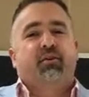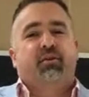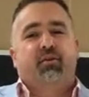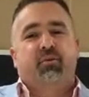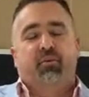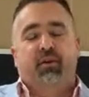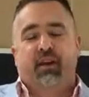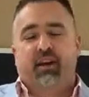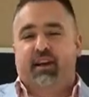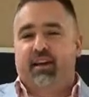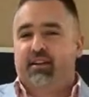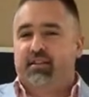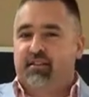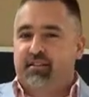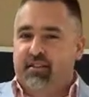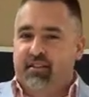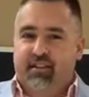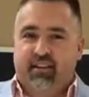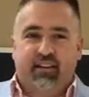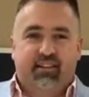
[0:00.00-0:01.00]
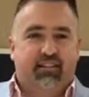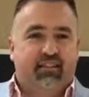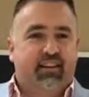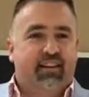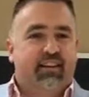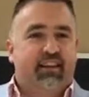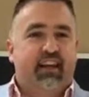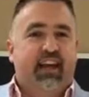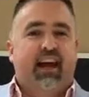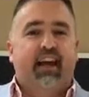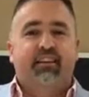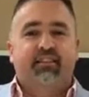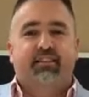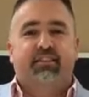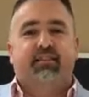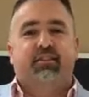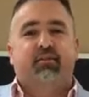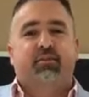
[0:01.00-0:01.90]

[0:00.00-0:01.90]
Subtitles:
We instantly said yes.